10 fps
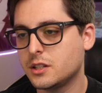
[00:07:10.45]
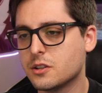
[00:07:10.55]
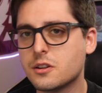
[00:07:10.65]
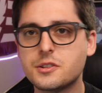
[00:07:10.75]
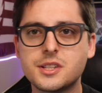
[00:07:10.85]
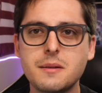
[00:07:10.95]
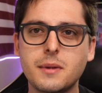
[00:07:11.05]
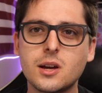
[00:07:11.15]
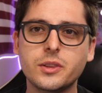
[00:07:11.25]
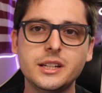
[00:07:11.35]
Your set
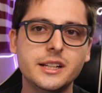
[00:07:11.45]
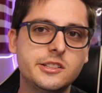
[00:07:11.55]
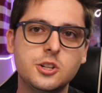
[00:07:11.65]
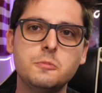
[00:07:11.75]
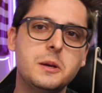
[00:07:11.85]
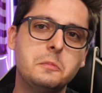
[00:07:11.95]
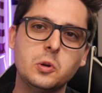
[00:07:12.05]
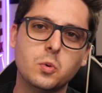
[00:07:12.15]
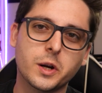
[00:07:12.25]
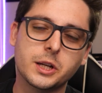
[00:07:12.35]
may only need 2
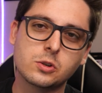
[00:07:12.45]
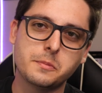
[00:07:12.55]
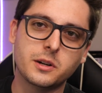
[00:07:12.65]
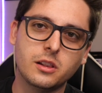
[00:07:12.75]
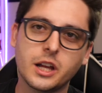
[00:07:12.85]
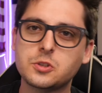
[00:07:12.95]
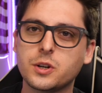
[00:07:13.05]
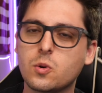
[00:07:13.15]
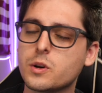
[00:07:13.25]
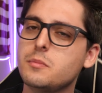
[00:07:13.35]
people who work in grip and
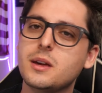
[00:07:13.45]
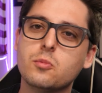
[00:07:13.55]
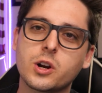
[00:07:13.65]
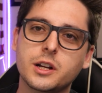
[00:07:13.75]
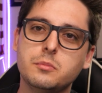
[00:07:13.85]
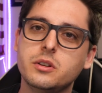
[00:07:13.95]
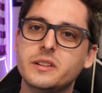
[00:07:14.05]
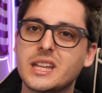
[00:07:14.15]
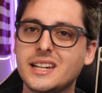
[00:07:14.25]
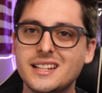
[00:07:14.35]
electric, or you may work on a
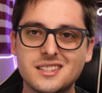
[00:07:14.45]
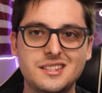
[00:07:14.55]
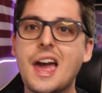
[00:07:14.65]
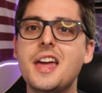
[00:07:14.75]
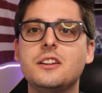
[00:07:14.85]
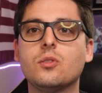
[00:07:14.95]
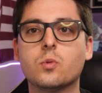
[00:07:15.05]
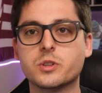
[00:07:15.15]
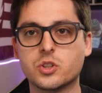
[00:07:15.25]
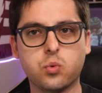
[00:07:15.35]
movie that needs 10
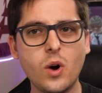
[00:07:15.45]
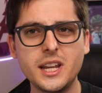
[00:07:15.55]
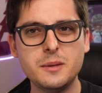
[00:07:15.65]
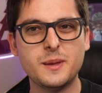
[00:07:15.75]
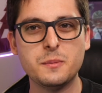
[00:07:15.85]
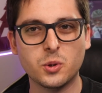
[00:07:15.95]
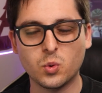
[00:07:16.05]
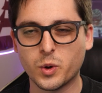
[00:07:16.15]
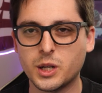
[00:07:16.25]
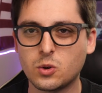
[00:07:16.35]
or 20 people
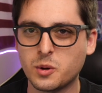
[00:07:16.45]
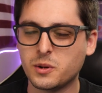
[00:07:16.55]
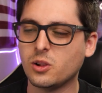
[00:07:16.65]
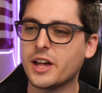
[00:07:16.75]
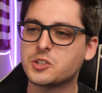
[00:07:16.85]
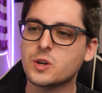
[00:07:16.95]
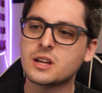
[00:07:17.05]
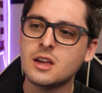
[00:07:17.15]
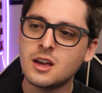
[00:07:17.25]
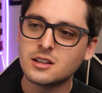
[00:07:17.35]
to work in grip and
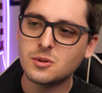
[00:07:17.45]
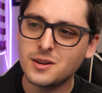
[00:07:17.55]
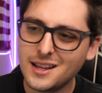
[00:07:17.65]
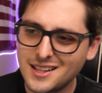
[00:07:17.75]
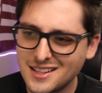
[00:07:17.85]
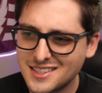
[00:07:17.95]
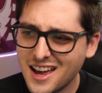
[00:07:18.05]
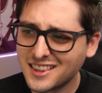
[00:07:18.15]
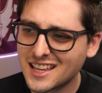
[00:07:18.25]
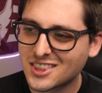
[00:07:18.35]
electric. So it's
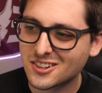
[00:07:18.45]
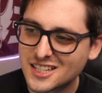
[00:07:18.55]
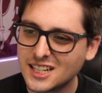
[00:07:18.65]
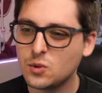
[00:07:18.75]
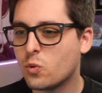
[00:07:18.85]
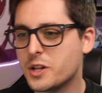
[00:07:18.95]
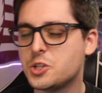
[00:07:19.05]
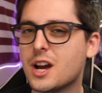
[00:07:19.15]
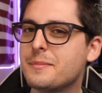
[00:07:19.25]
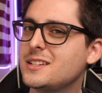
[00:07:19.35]
not that there's any one
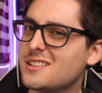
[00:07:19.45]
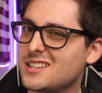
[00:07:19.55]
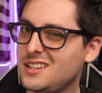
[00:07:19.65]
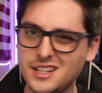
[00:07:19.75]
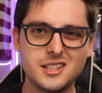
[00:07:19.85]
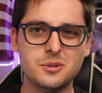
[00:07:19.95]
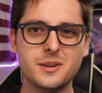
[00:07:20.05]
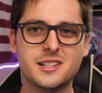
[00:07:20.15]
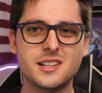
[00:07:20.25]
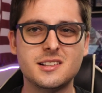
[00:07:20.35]
job that doesn't need to
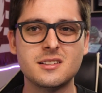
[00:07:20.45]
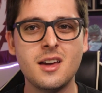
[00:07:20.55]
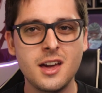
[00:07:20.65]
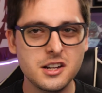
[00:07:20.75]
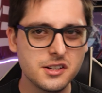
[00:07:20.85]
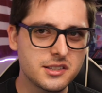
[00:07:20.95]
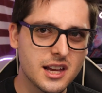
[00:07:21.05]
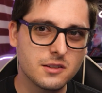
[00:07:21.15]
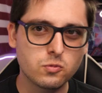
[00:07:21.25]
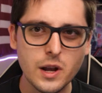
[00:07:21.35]
exist, it's just
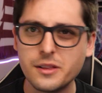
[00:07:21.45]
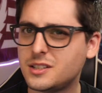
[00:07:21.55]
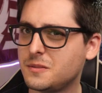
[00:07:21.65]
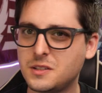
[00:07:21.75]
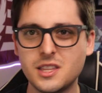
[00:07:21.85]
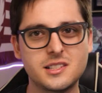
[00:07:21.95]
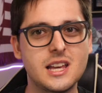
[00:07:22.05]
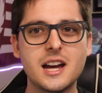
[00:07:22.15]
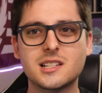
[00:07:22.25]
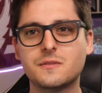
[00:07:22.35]
that relative to the
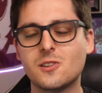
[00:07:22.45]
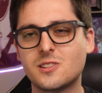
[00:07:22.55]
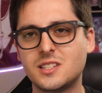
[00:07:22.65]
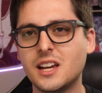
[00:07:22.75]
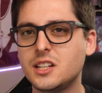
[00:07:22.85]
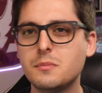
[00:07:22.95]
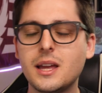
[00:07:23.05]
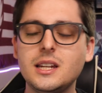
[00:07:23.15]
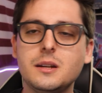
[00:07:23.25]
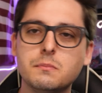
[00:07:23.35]
size of your set, you
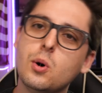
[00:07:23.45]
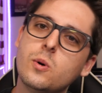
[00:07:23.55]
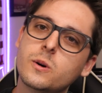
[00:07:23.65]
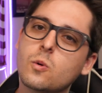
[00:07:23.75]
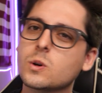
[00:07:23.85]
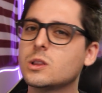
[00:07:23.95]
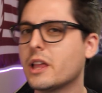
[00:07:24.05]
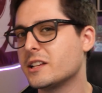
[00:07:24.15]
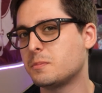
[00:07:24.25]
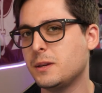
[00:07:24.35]
may need more or
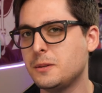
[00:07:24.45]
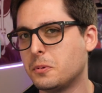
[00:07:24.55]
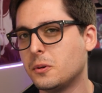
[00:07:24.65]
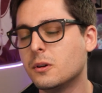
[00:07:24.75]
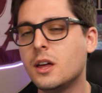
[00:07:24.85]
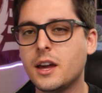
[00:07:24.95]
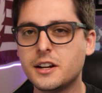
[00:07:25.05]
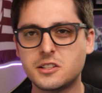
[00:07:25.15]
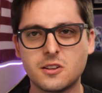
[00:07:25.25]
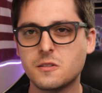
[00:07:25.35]
less people
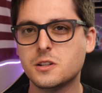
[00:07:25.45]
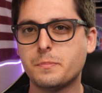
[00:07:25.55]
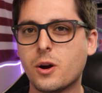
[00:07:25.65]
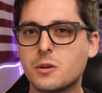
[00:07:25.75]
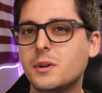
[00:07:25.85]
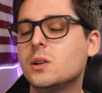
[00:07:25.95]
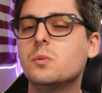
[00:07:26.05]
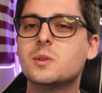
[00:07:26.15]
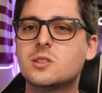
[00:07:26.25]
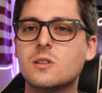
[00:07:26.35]
in a certain department
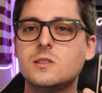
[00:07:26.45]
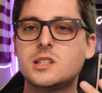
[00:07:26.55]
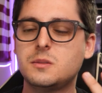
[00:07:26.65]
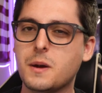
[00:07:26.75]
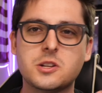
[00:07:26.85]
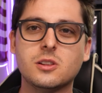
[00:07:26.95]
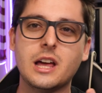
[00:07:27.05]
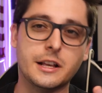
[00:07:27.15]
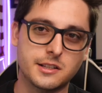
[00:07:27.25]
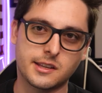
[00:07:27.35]
and with certain
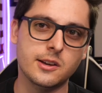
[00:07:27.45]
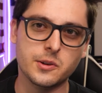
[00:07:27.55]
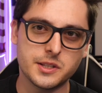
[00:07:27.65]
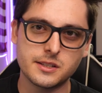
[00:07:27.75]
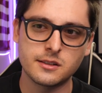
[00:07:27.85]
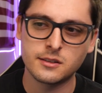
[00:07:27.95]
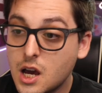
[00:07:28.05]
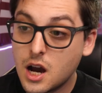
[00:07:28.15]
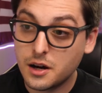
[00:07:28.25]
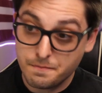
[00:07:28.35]
specialized skills.
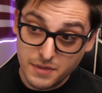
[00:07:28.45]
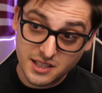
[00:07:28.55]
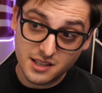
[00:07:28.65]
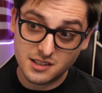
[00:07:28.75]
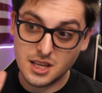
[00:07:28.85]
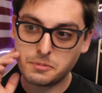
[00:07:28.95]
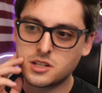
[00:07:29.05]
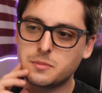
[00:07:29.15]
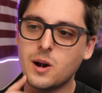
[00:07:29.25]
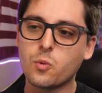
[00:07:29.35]

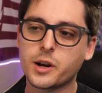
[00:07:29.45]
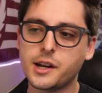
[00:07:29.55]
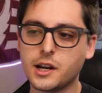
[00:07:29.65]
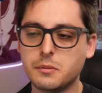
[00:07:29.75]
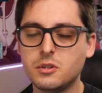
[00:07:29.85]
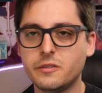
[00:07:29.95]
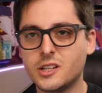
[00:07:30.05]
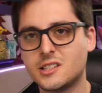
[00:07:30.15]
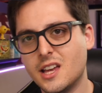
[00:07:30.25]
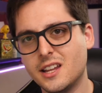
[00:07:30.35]
Misconceptions about working on a
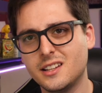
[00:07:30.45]
movie set.